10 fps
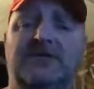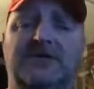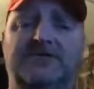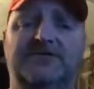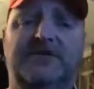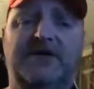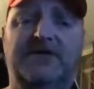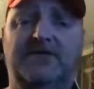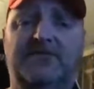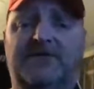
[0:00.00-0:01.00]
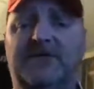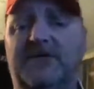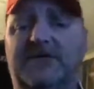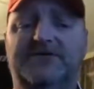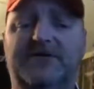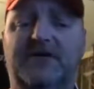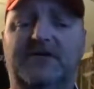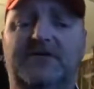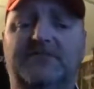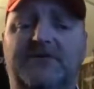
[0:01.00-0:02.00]
How's your night going? Figure I'd
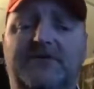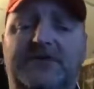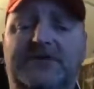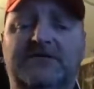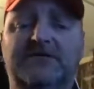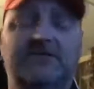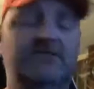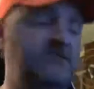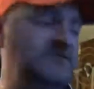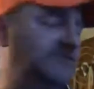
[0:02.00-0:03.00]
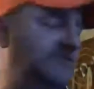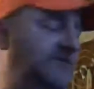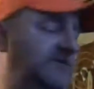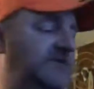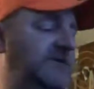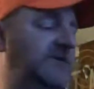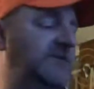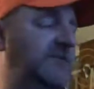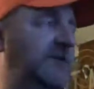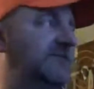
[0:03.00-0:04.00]
start her up early. See how
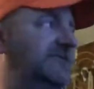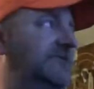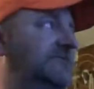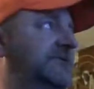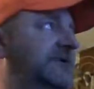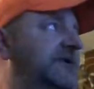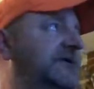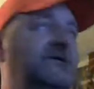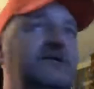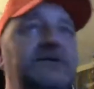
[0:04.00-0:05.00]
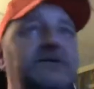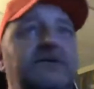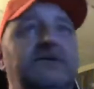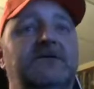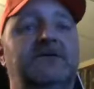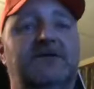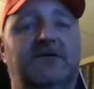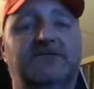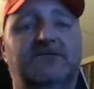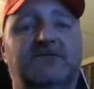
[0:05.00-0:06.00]
everybody was doing tonight.
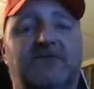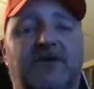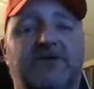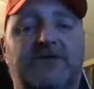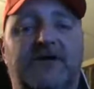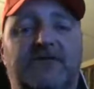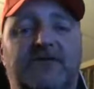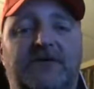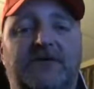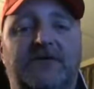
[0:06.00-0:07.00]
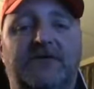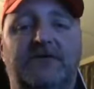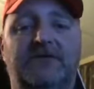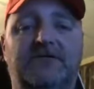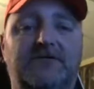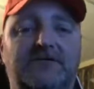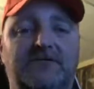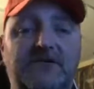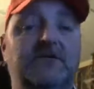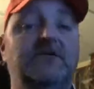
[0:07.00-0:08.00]
How's your weather down there?
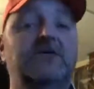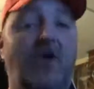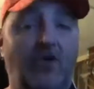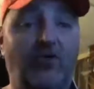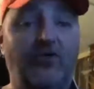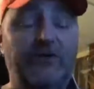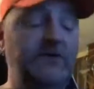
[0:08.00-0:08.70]
Here, cold.